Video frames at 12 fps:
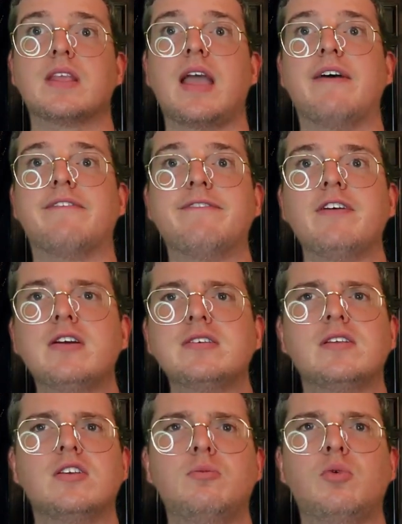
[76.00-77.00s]
At first,
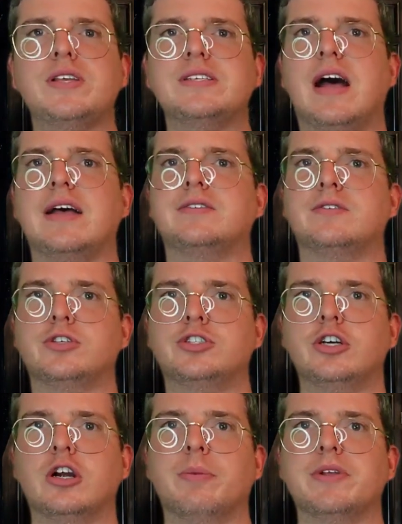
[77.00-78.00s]
the little boy is not so
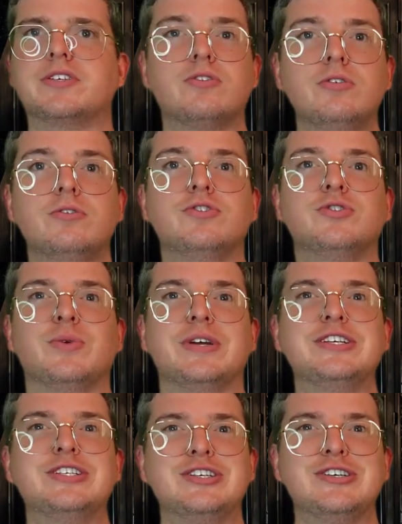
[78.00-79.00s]
sure, but Scrooge
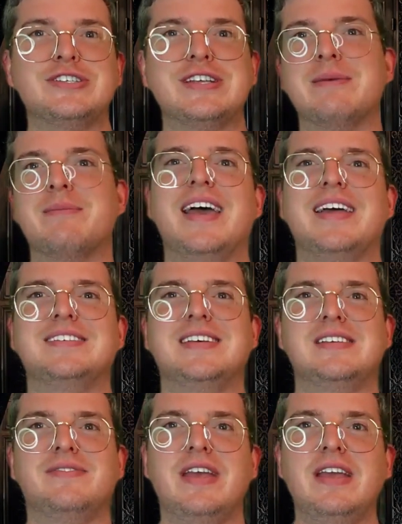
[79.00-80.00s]
reassures him and
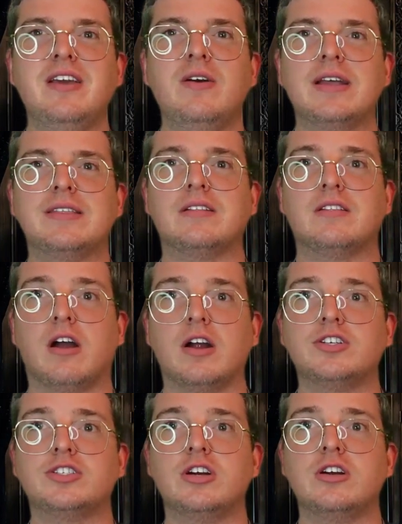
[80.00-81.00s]
says if he can go get the
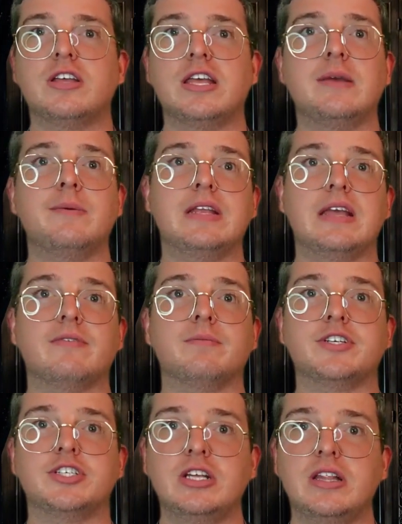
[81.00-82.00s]
large turkey, he would give him
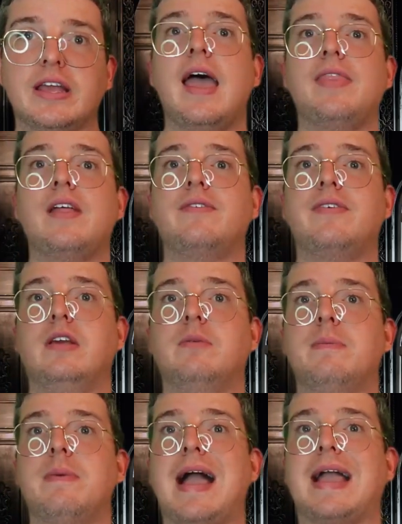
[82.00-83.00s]
a shilling, and that if he could
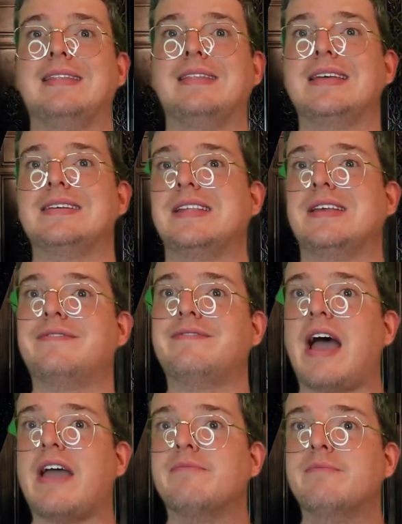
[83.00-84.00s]
be back in less than
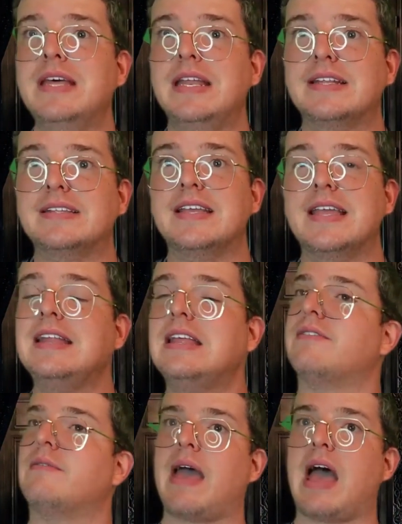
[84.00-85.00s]
5 minutes, he'd
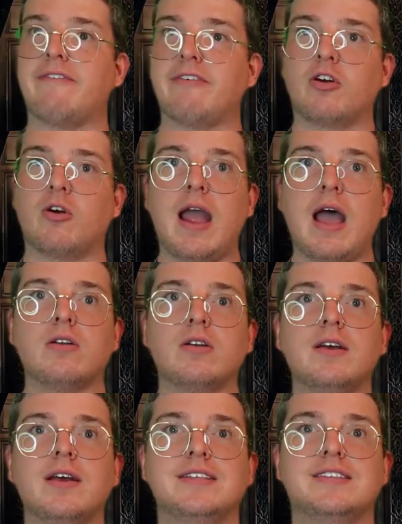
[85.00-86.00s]
give him half a crown.
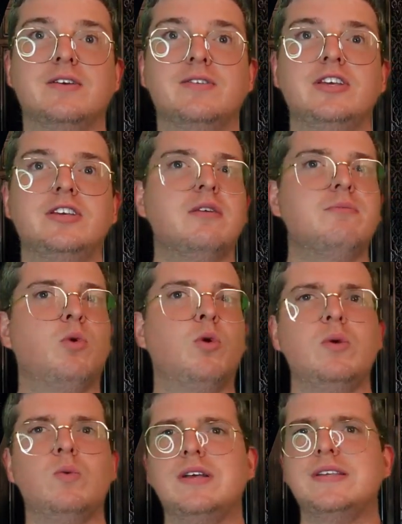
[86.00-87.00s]
And so the young
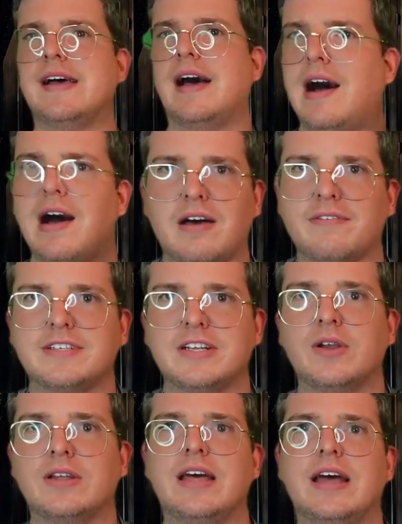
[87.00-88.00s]
boy was off to
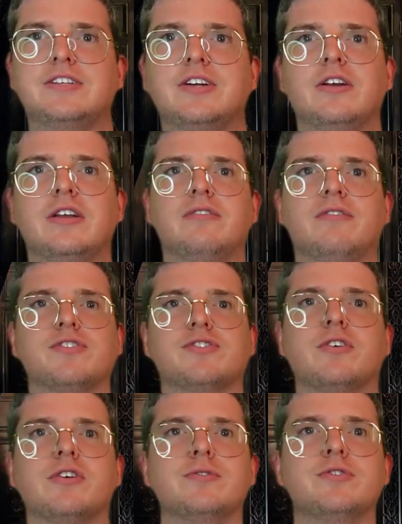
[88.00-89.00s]
go get that turkey for
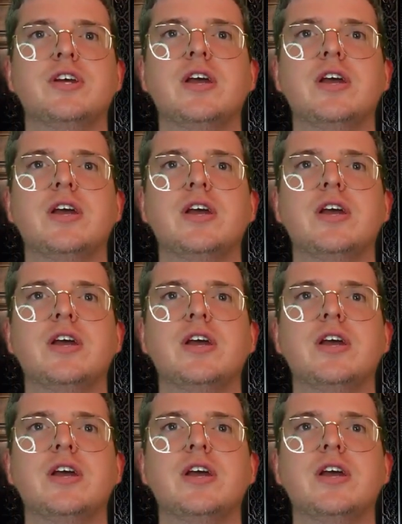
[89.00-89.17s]
Scrooge.